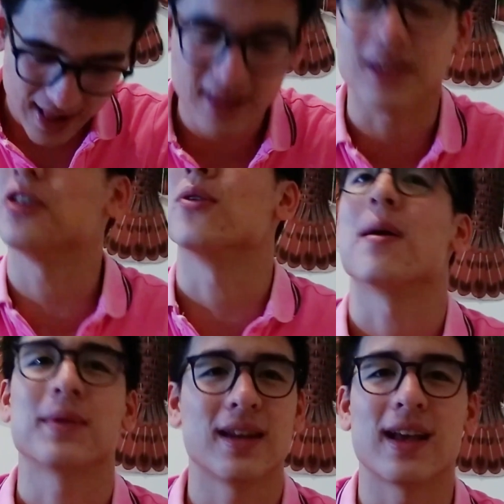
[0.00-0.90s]
telling you
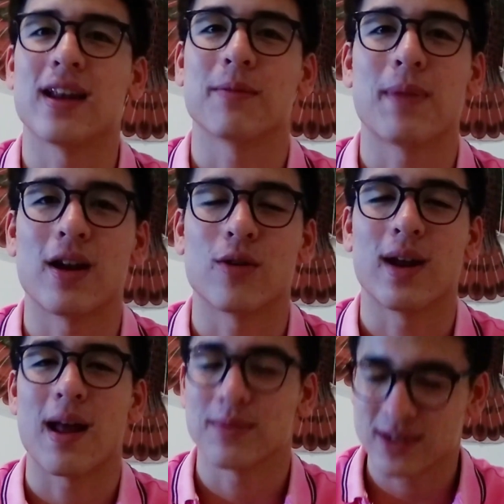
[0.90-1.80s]
I'm gonna get a better
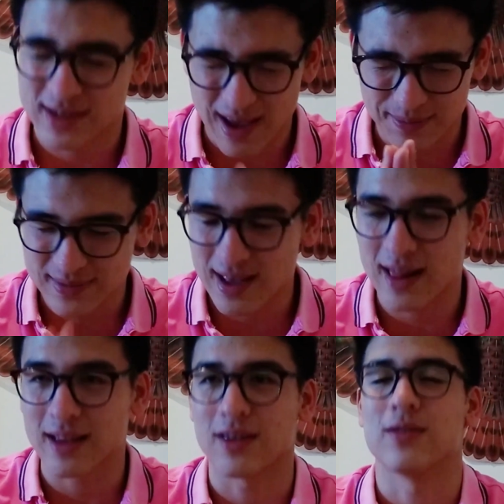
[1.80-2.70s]
grade. I'm
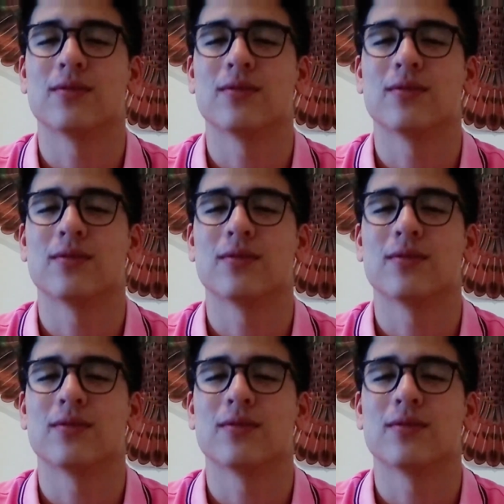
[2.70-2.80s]
telling you,